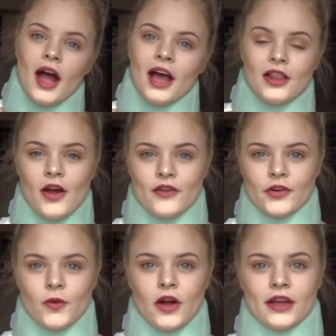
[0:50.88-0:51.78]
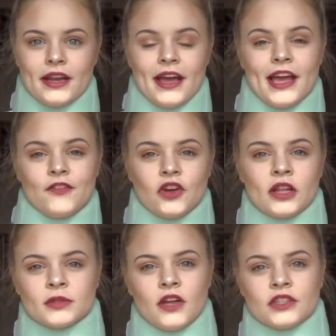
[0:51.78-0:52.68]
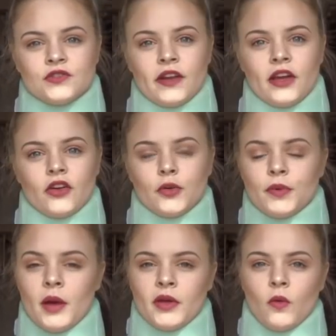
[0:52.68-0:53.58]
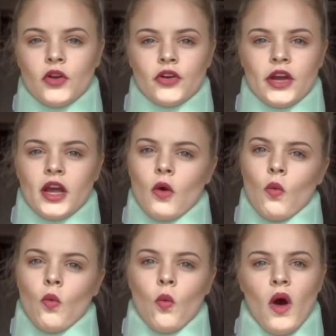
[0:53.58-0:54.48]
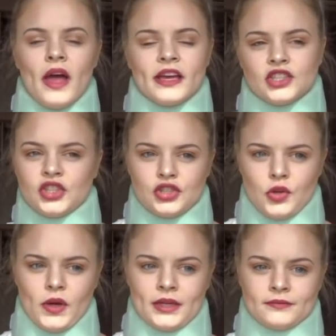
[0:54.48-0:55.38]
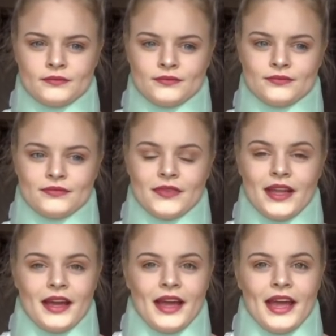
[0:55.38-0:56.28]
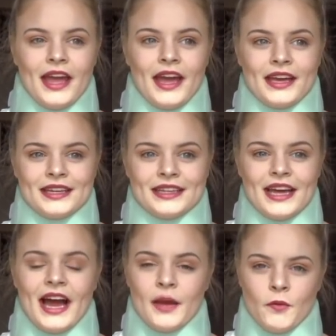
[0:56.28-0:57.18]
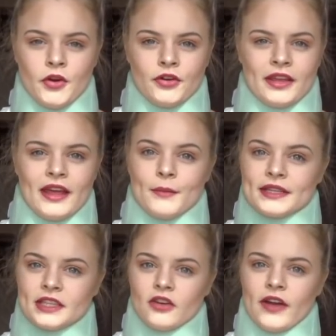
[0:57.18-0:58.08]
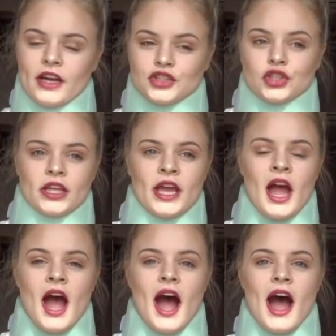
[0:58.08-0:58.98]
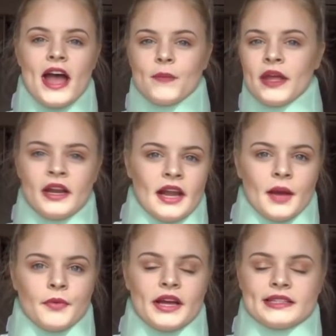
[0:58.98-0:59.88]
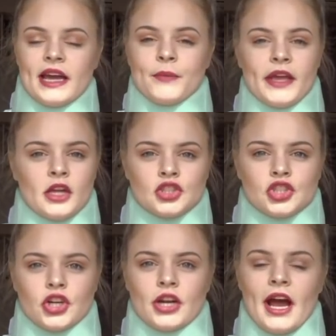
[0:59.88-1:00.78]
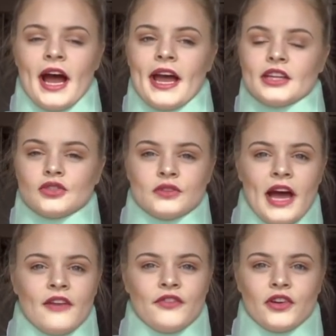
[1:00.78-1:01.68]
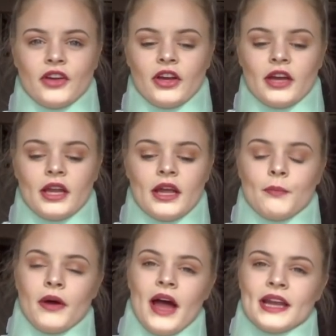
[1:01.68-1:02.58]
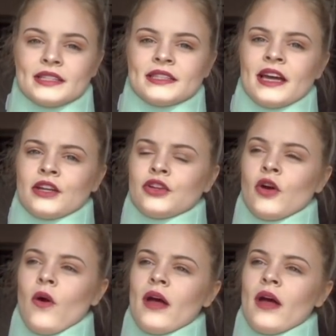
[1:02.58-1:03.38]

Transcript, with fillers: Hello everyone. If you clicked on this video, you're probably wondering, what is she doing? And I'm wondering that myself actually. I'm in a neck brace, I'm injured, I do not feel good, but I decided, you know